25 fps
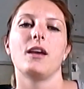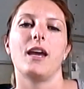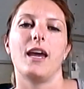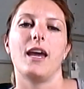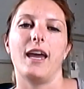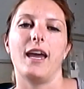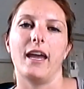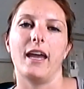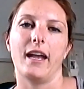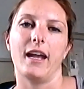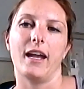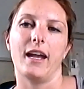
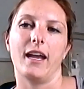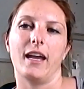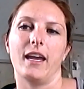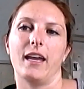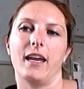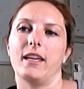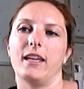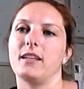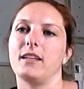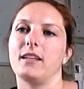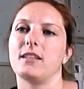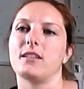
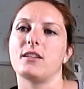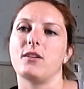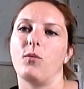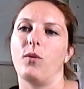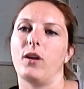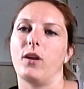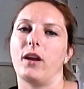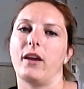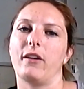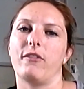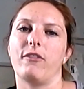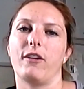And
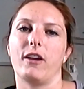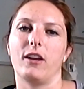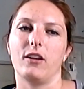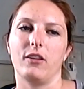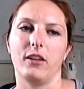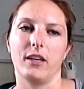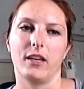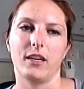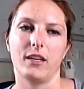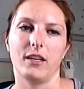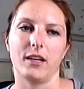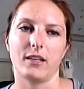when I
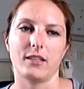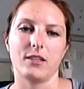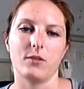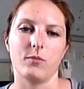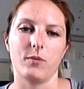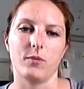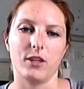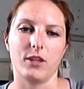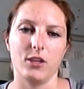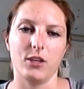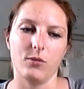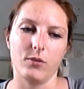finally connected
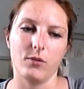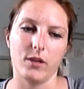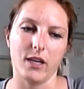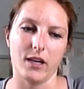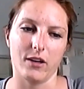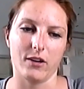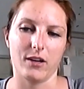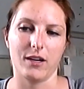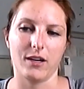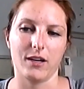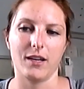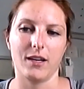with you,
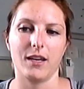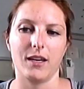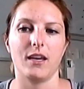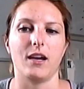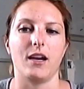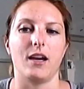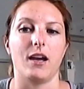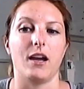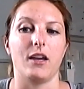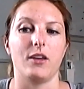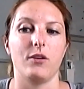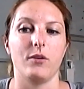Gary,
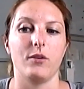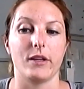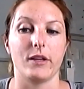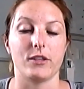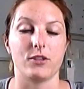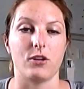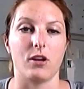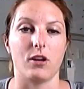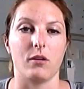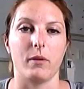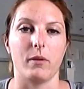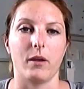you
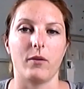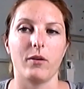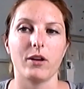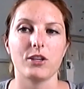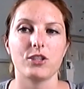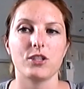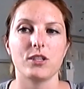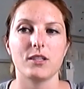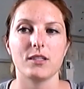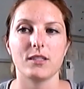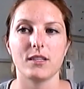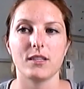answered all my
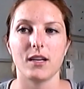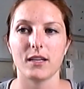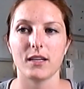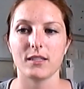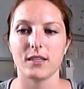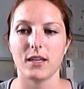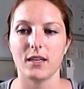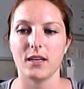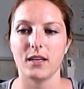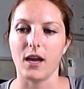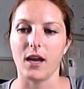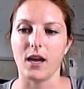questions and I
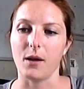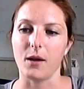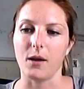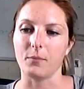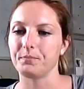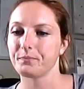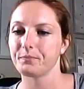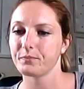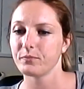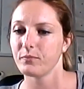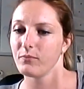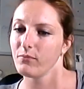signed up.
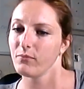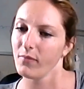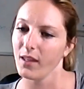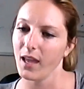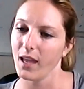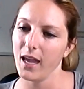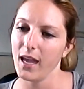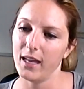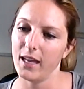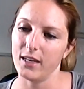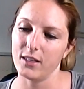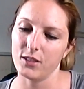
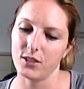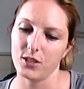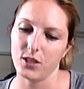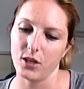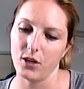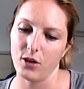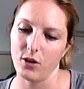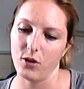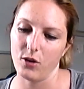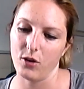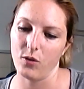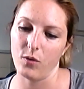And
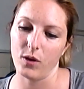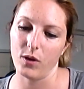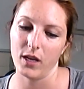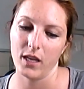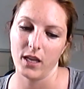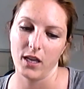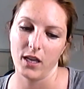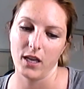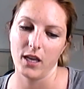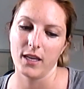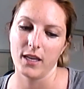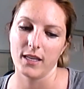so
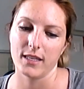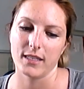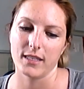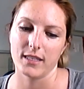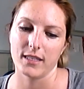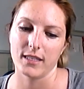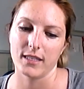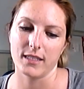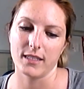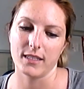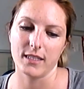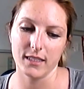
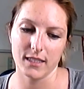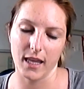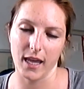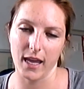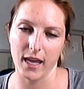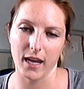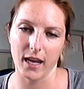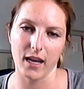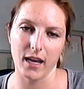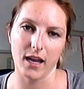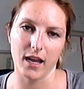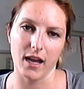since
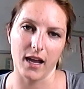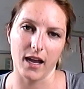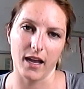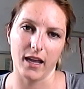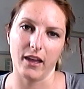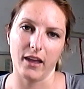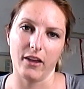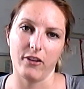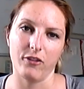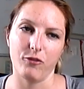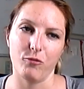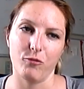then, I
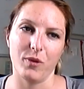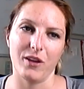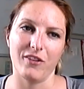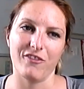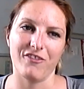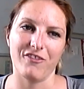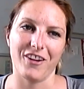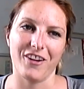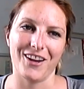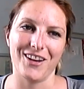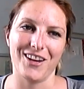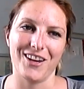have been
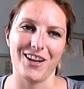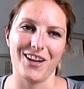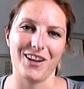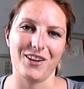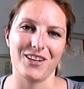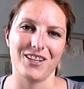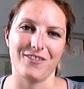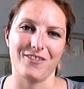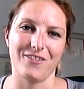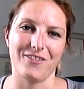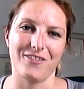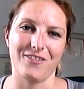
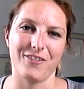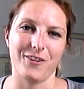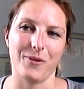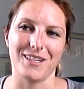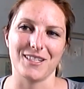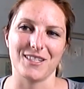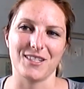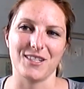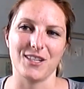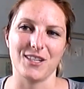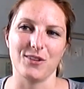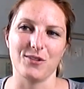finding different
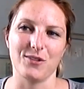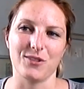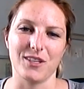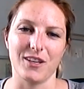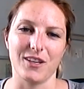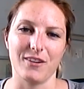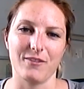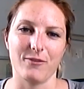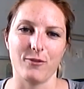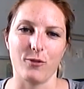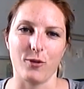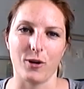ways to use
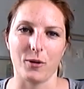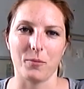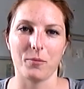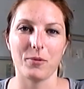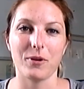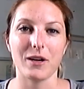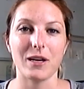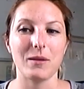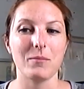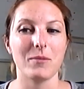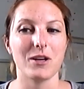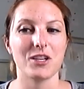it for
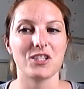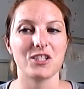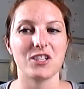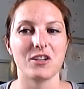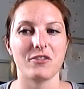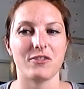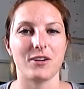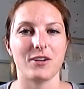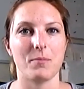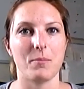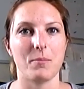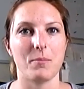pretty much
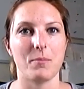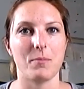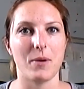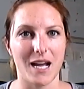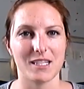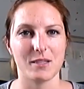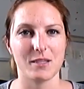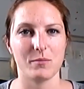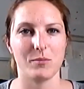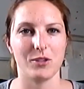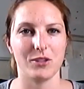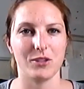every
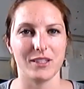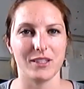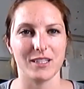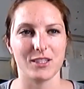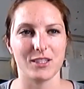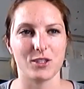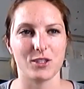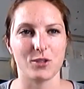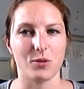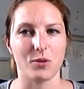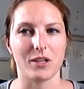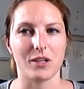possible
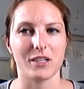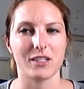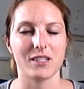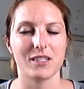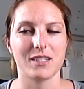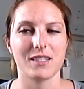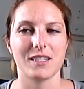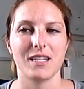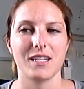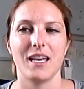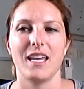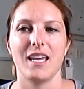lead
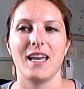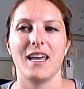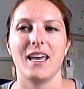source.